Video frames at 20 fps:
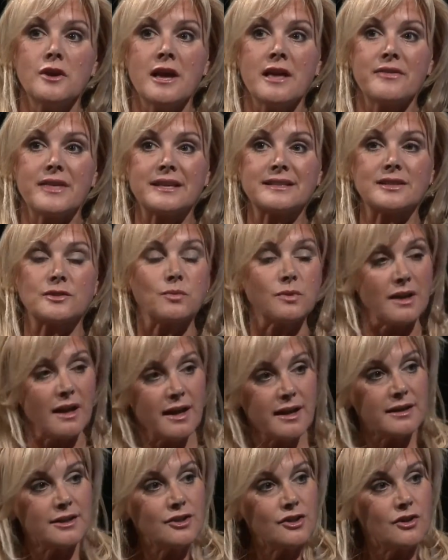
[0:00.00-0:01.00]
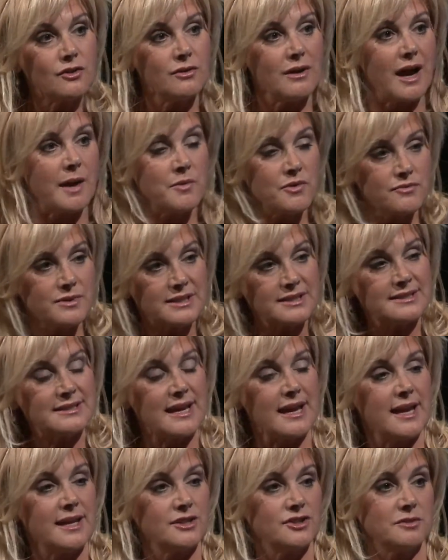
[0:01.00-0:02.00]
then says, well, I'm a real
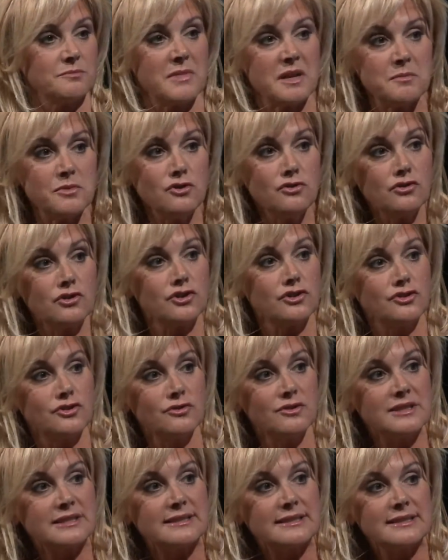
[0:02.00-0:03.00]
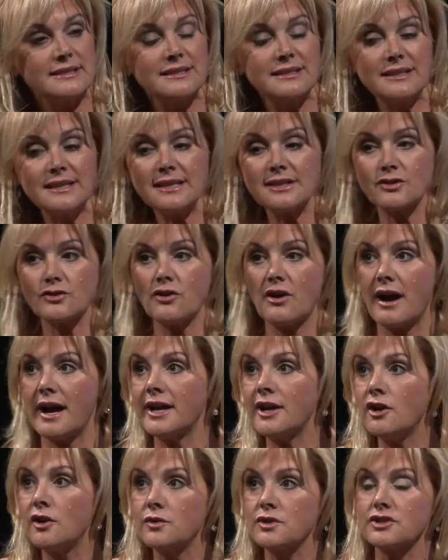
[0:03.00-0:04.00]
estate agent, maybe you could do this, this, and this, or
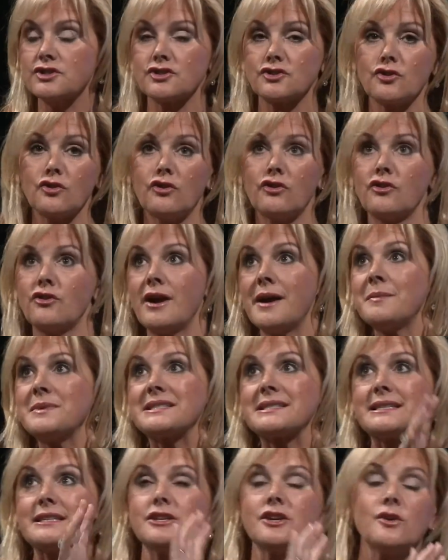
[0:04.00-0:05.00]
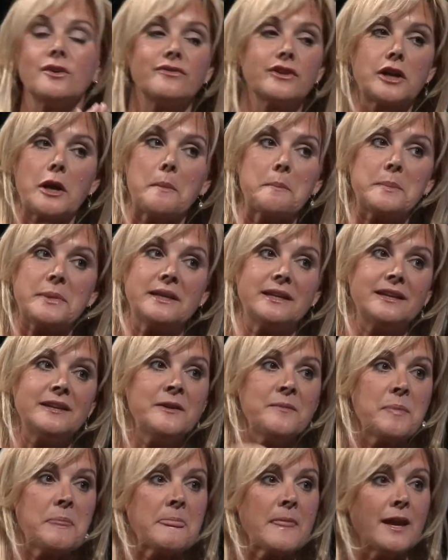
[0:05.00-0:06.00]
I own a store, or I'm a CEO of a company,
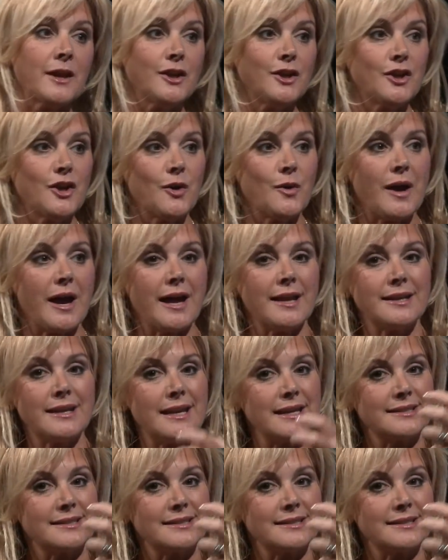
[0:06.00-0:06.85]
you know, and it's